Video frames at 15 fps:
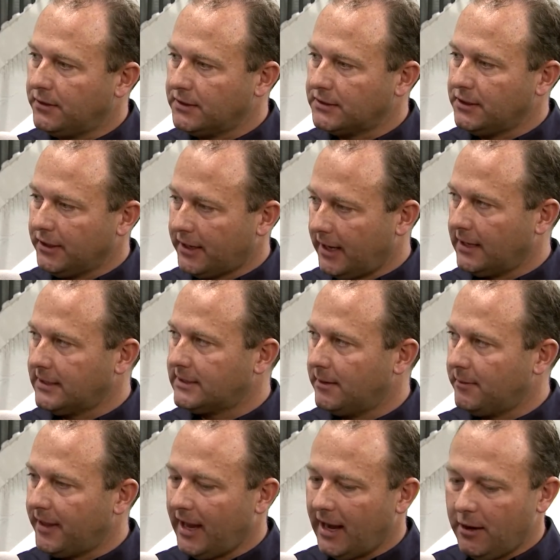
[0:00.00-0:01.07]
because looking at
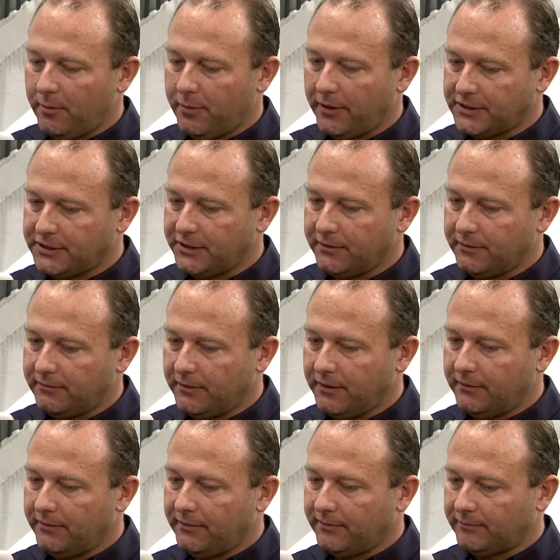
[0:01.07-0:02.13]
some of the outputs
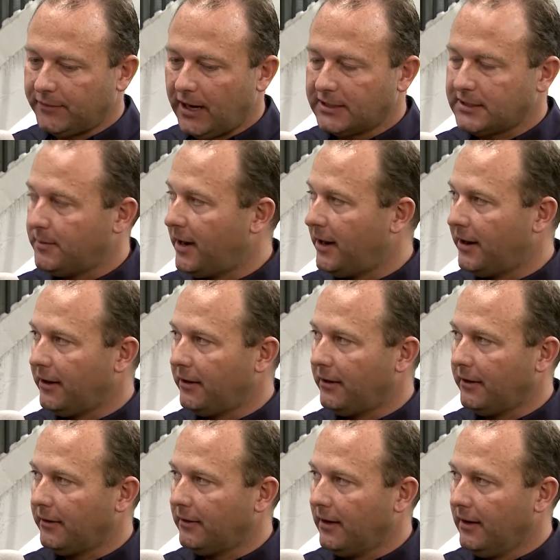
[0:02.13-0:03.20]
you've talked about
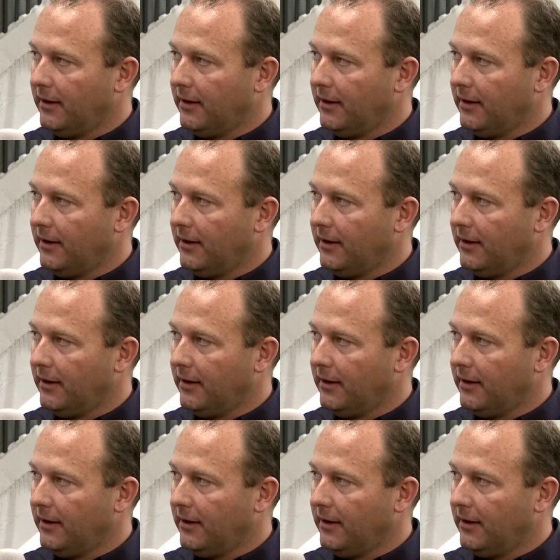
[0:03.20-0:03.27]
here,